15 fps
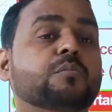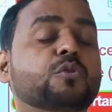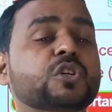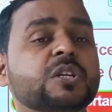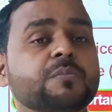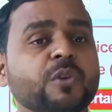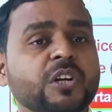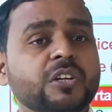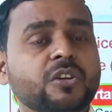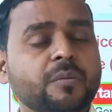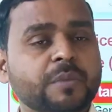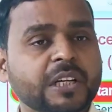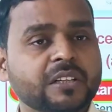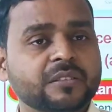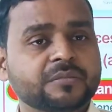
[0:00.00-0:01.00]
most important
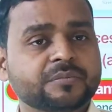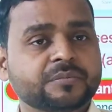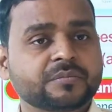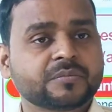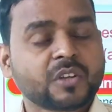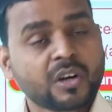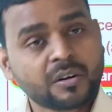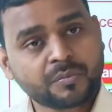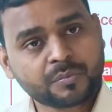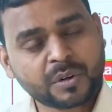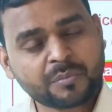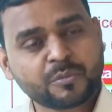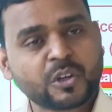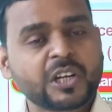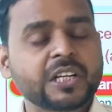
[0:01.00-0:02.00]
topic
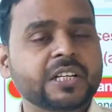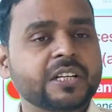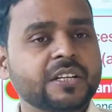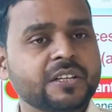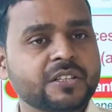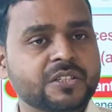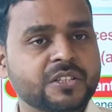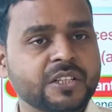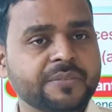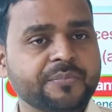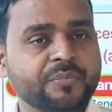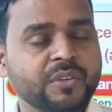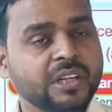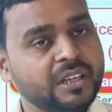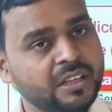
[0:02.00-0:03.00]
from modern Indian history,
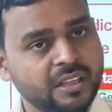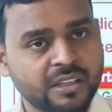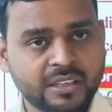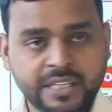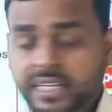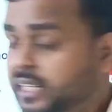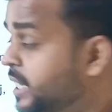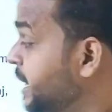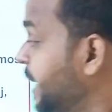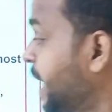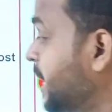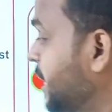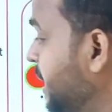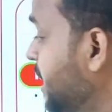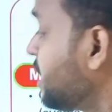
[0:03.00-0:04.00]
right?
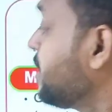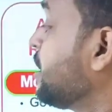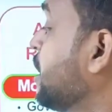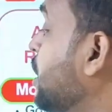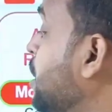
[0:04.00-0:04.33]
And here